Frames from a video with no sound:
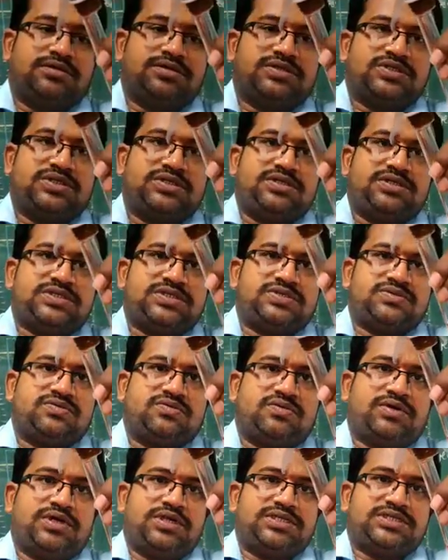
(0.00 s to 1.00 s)
See
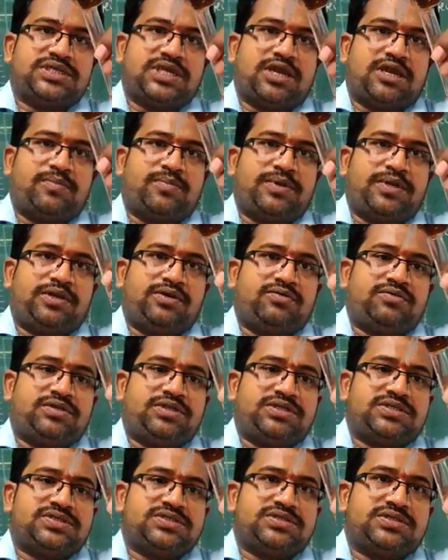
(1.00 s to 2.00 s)
this, what is happening to
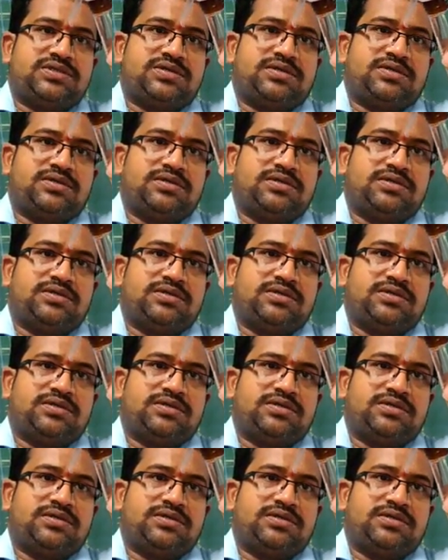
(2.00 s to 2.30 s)
this?